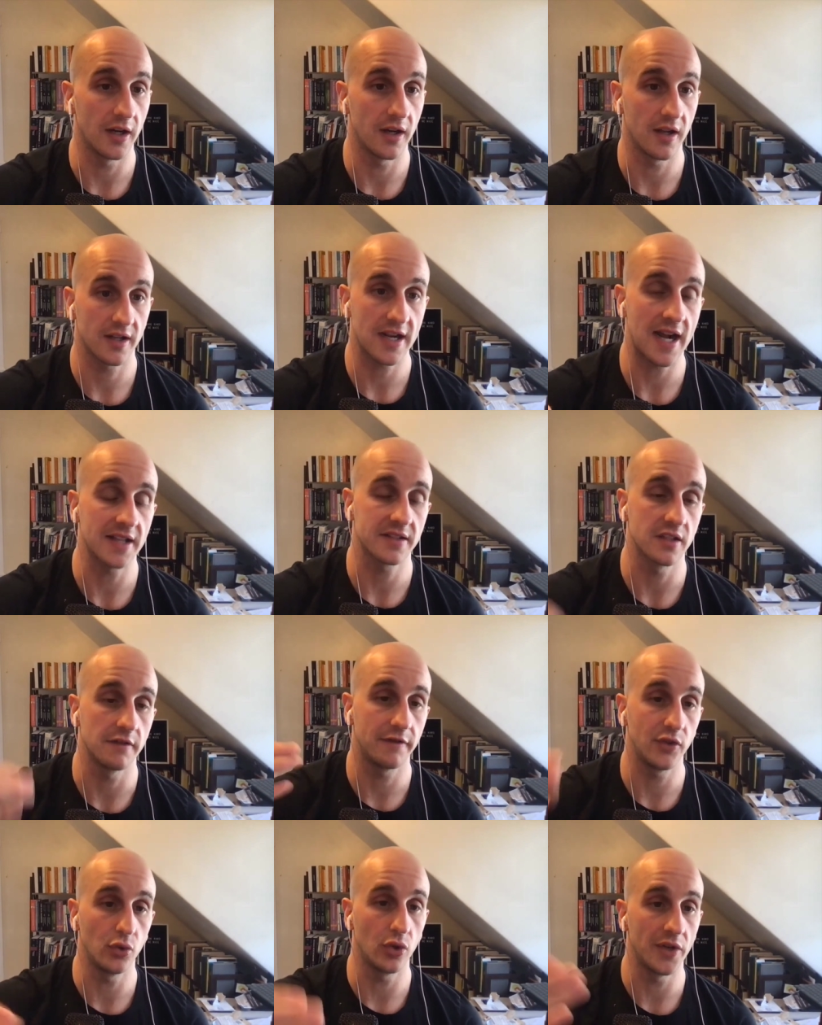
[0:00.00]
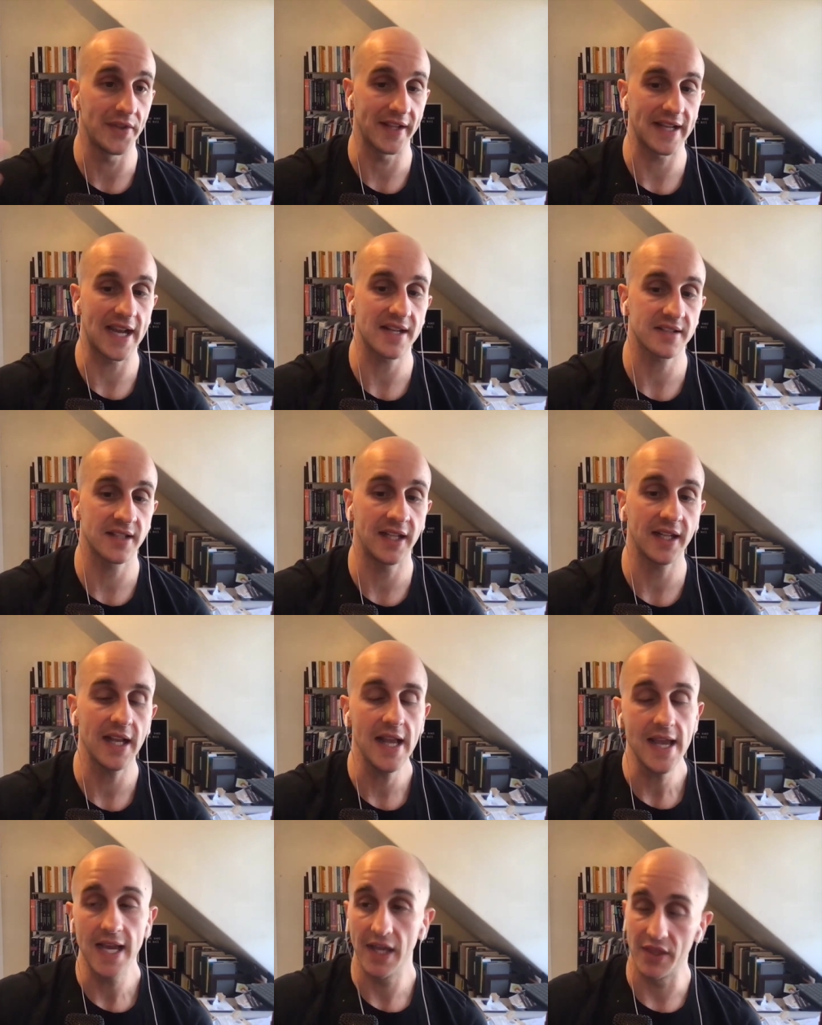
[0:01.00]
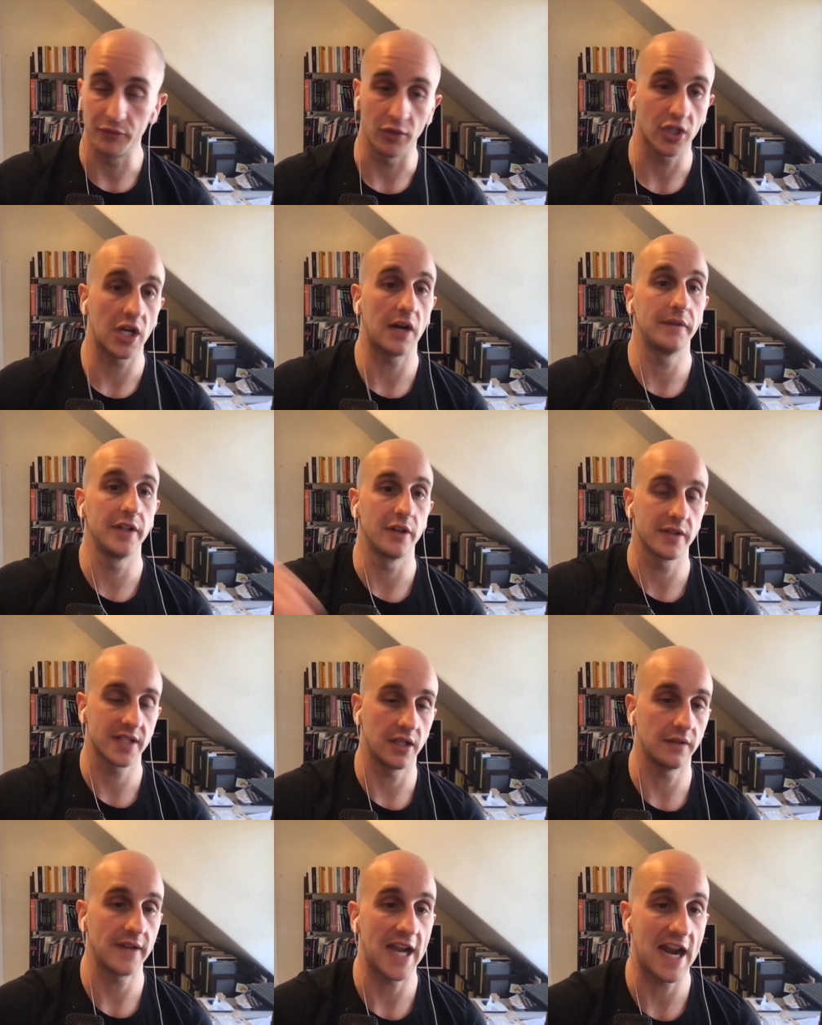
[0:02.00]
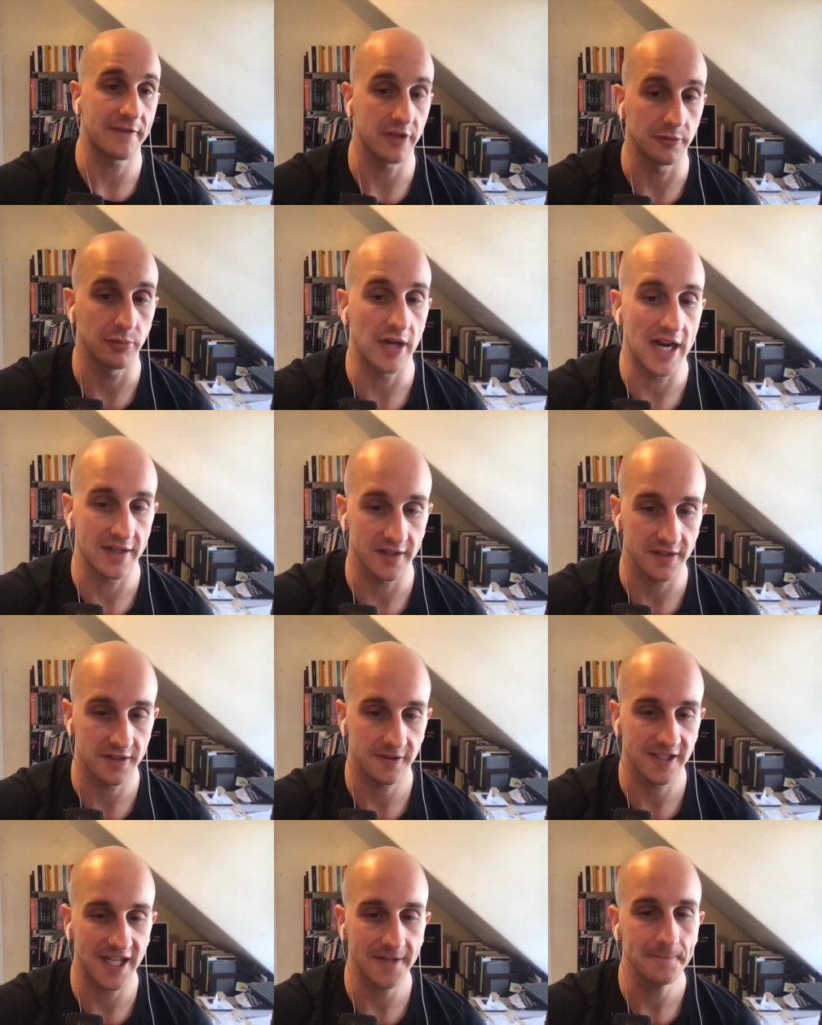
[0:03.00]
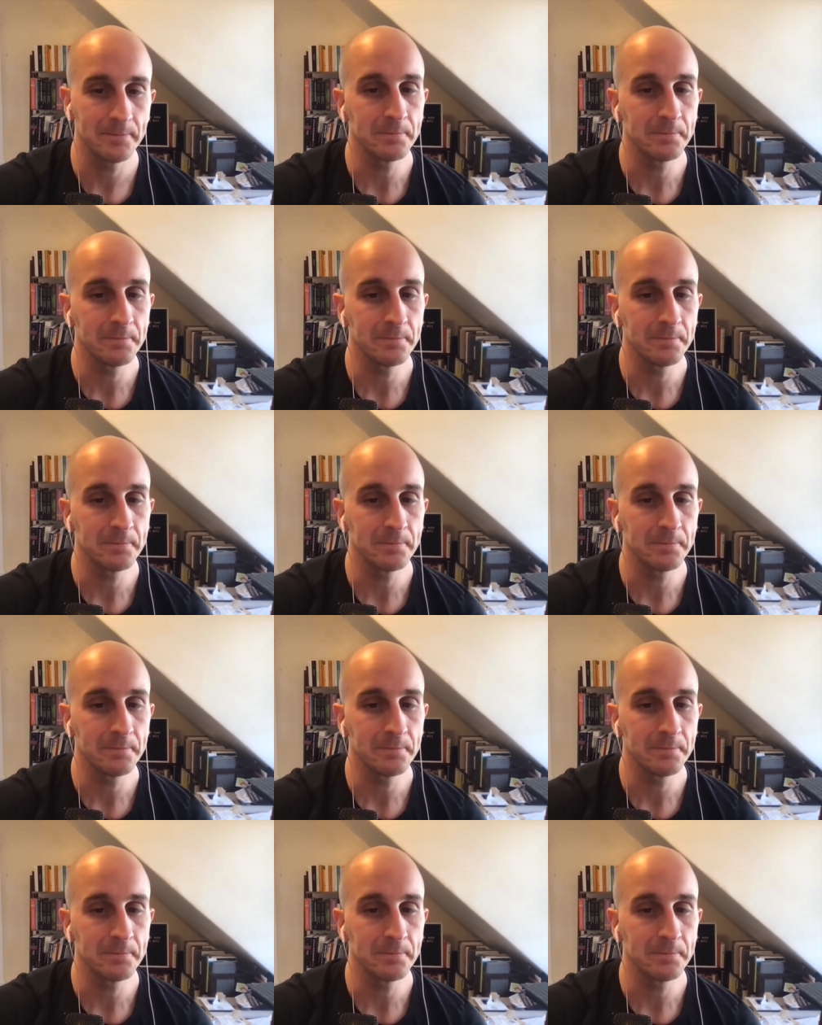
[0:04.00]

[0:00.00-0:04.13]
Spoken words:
constant fuel in the gas tank and then recover yourself after practice. Okay.